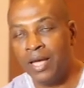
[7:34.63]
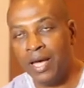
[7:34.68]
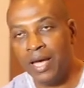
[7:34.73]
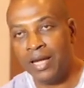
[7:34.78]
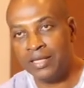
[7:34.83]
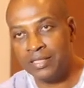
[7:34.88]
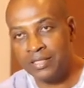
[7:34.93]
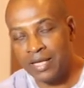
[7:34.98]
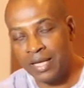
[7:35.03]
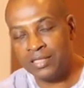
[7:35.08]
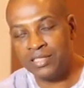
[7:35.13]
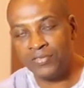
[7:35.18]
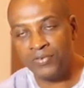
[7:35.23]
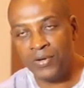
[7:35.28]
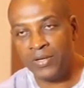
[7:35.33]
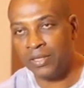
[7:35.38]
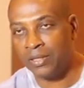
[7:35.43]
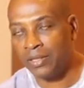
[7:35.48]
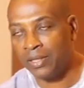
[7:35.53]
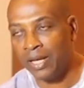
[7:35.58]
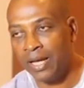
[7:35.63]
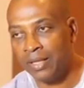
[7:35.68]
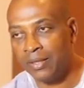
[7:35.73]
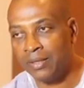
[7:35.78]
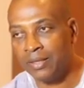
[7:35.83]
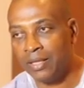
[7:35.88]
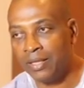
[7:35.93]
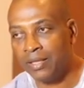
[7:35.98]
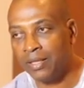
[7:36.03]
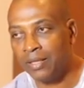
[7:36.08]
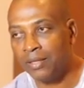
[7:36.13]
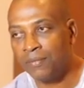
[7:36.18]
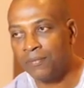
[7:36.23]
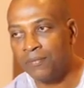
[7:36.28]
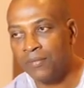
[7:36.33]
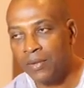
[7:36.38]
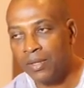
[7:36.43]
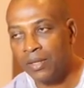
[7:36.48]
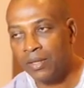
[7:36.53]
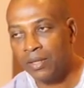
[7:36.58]
And it's funny, I think,
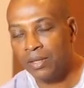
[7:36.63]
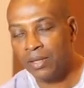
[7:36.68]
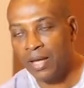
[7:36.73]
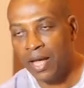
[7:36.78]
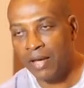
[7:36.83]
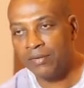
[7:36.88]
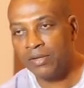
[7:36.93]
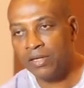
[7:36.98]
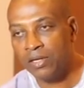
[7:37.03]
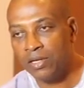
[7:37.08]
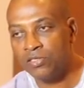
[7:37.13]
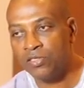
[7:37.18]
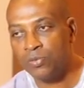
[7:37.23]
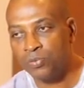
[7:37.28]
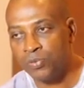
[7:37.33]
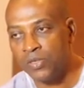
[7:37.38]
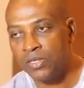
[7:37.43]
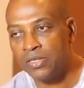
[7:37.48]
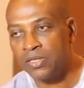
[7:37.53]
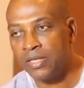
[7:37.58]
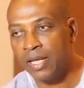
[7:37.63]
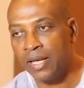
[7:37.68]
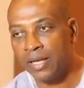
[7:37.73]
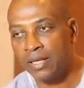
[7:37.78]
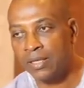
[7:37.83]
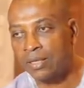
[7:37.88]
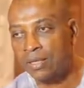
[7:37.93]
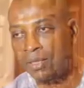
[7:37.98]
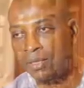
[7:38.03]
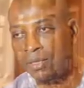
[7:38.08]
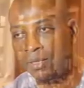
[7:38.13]
having gone to Presec